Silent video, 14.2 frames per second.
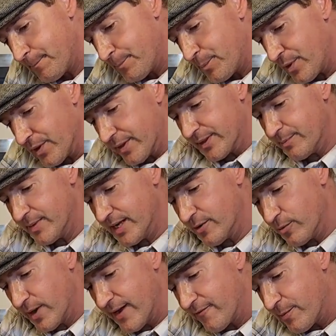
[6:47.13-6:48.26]
pulling the meat
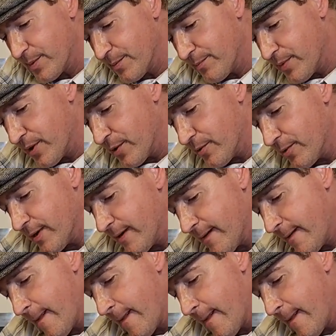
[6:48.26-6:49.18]
away from the bone,